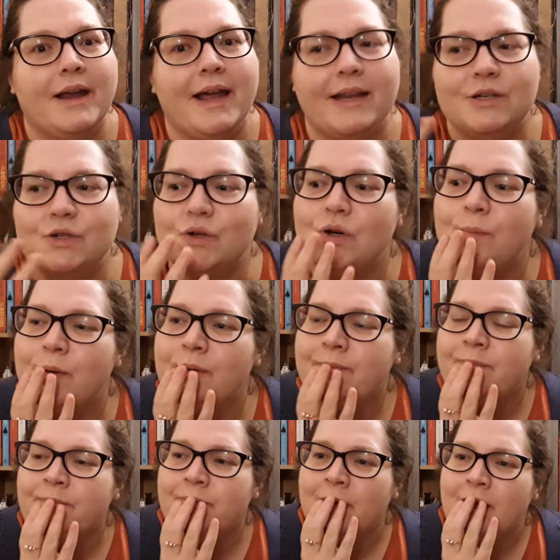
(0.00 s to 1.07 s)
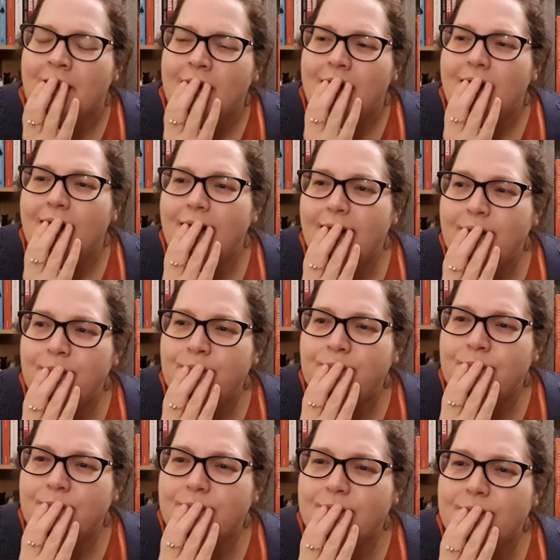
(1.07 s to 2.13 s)
to end up.
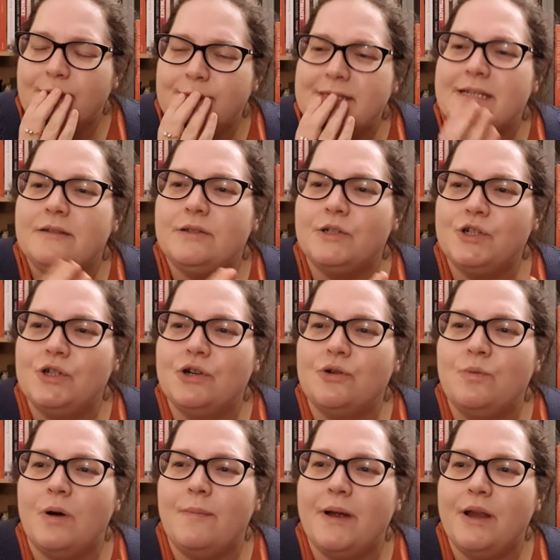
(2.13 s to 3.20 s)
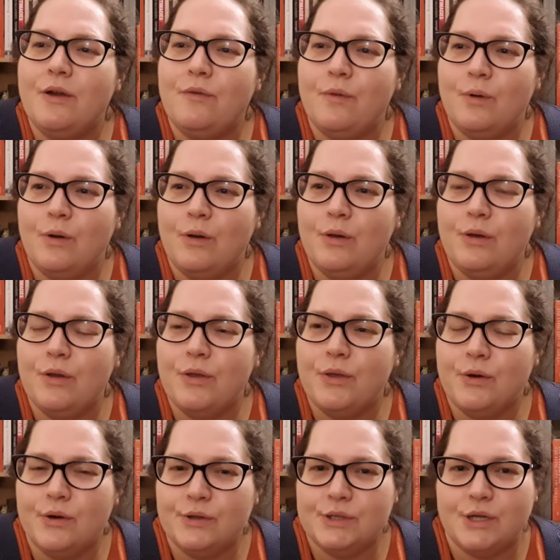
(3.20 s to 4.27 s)
Um, I'm still not sure what my overall
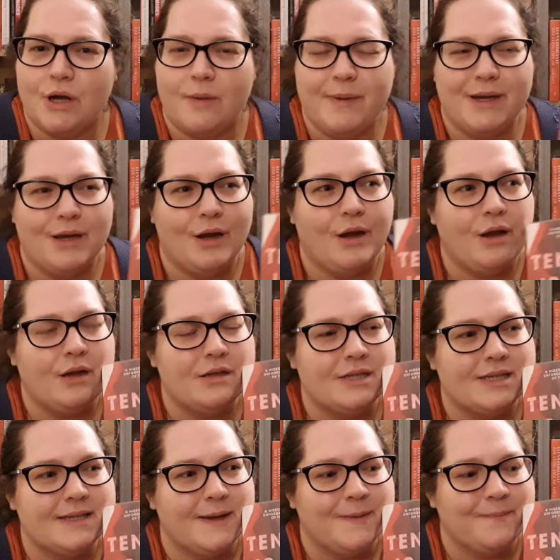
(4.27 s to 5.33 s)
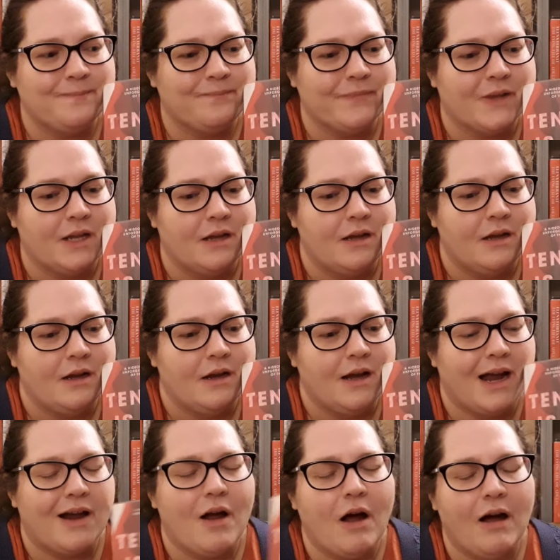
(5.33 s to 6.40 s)
thoughts are because
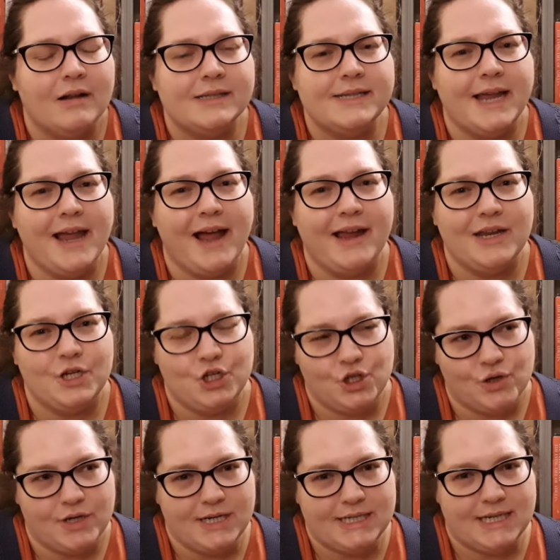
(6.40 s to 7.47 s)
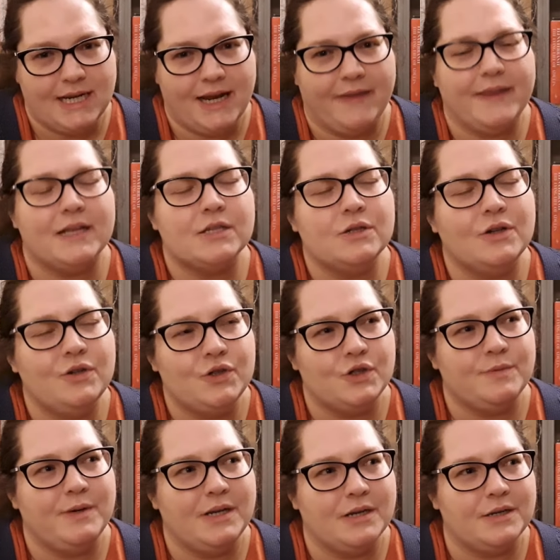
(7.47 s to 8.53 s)
I can't say I enjoyed it, and that's not
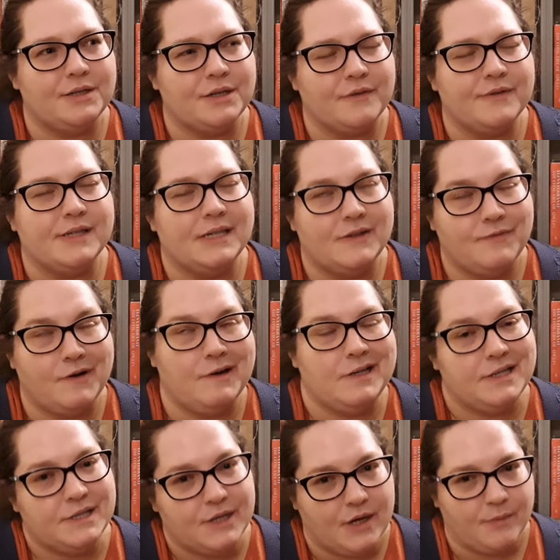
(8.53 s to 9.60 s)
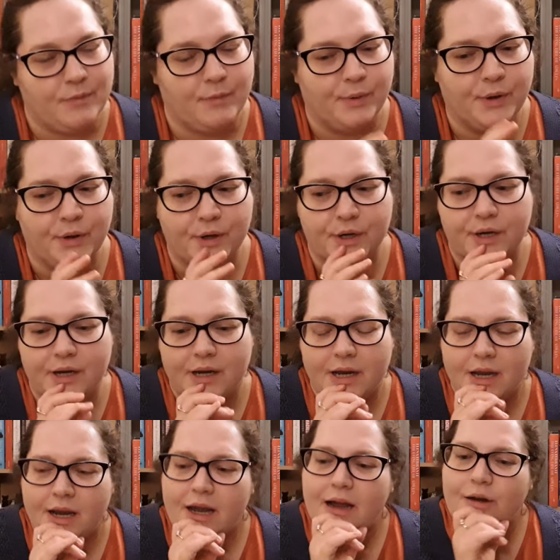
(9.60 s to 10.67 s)
just because obviously it's a very disturbing book.
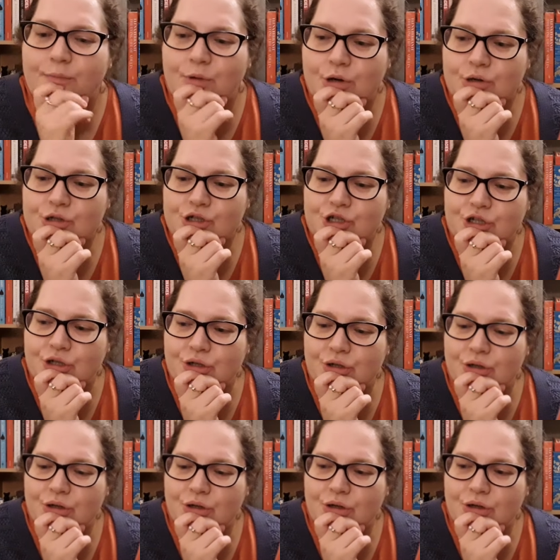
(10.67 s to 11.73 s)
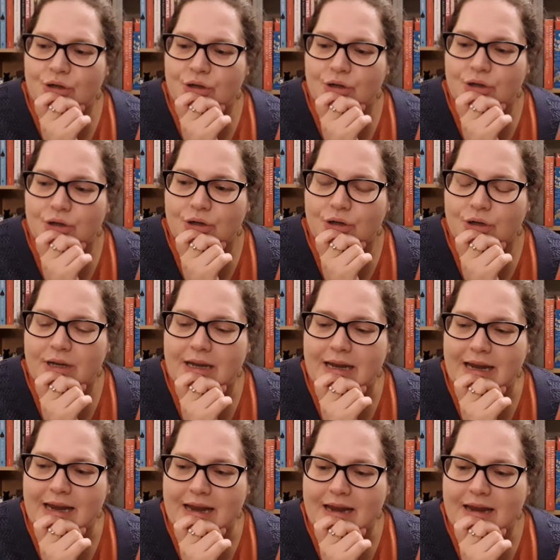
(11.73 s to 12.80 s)
I'm not sure
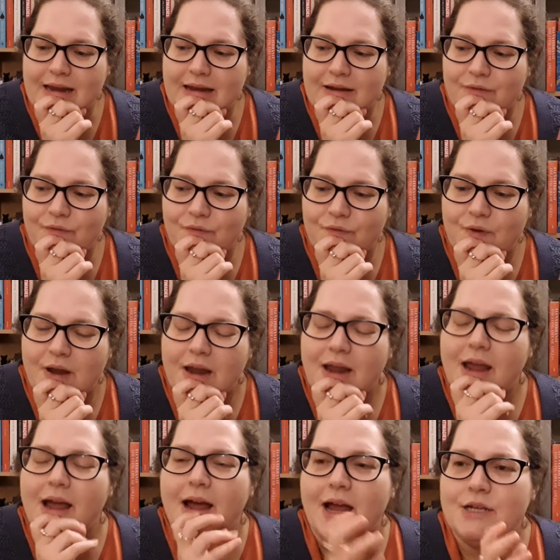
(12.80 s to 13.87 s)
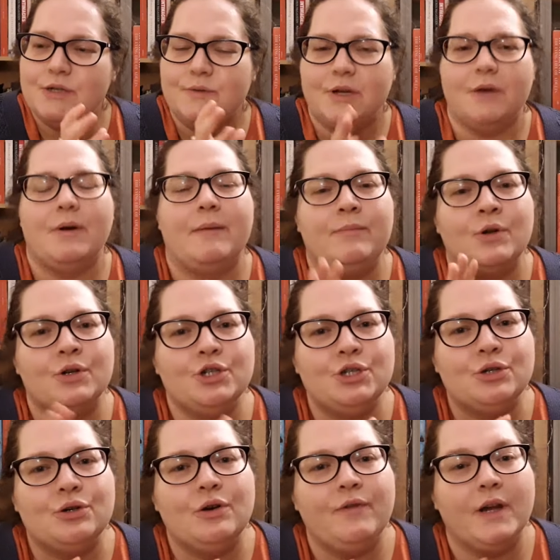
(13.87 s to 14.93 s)
if I don't know I'm not
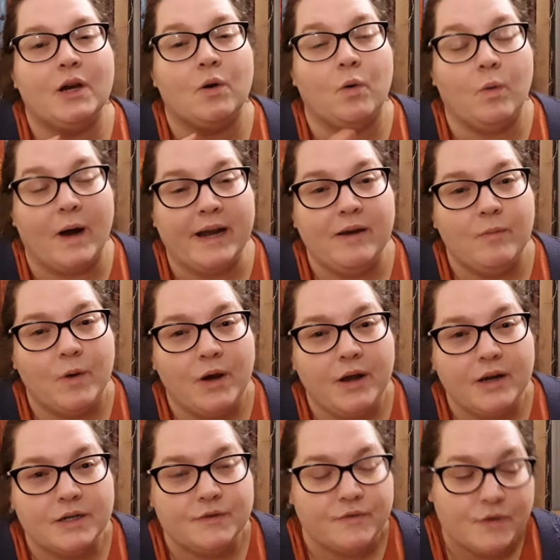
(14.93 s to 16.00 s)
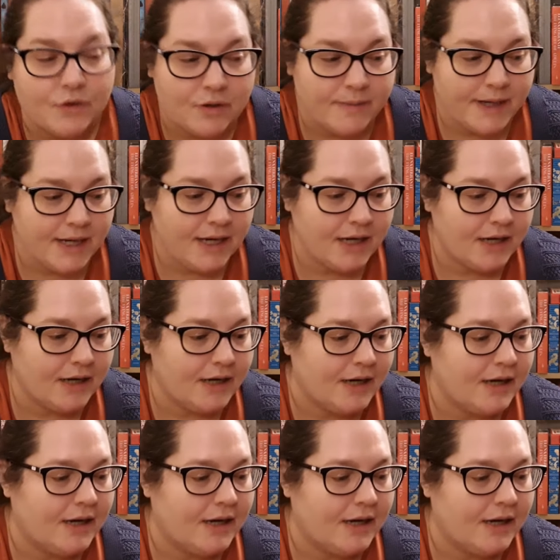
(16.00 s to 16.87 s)
sure if it quite worked for me